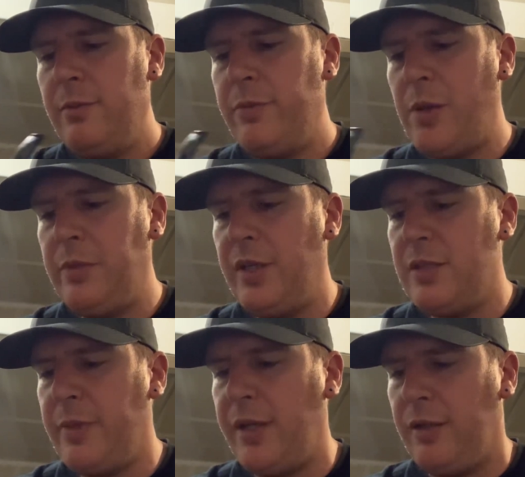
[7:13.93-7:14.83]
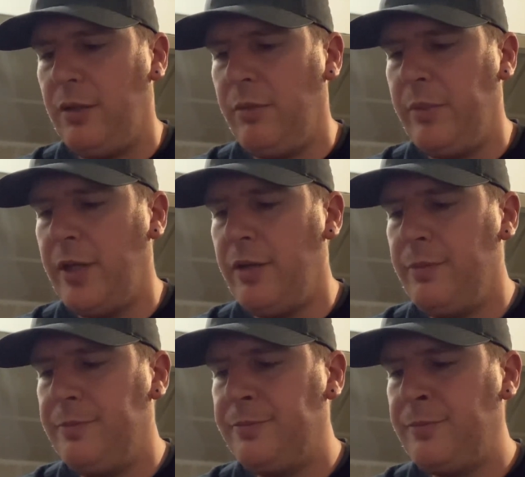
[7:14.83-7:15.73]
probably explain it a little bit better.
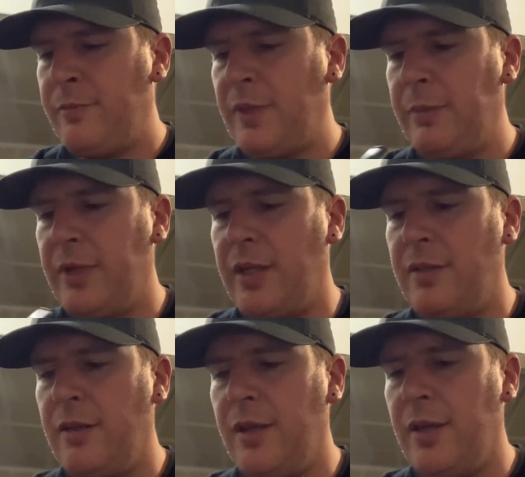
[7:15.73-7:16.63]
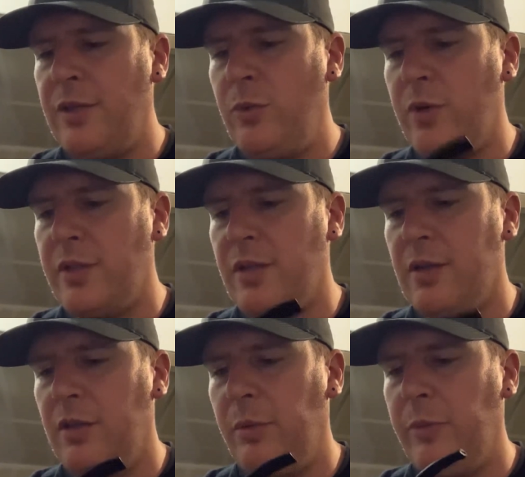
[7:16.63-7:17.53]
But I do want to talk
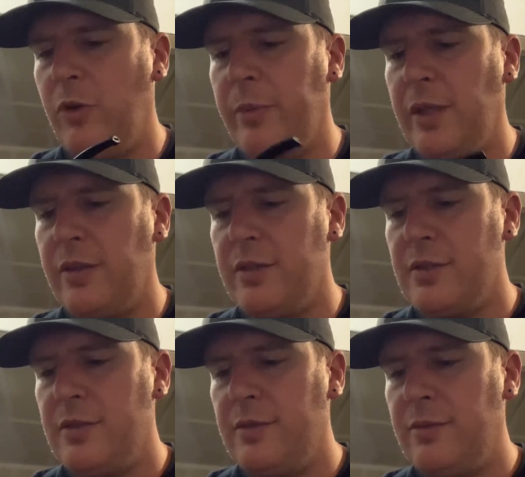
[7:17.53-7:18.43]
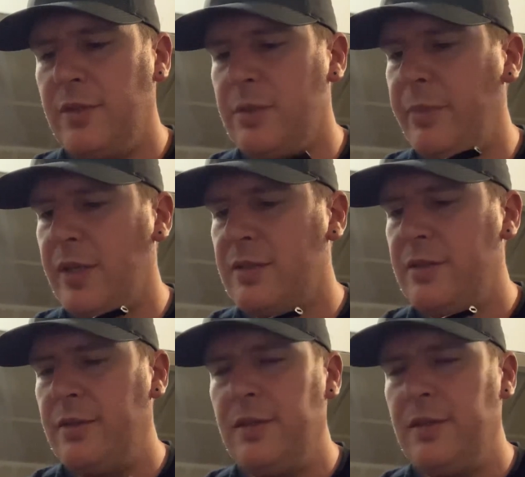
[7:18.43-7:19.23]
a little bit more about this mix.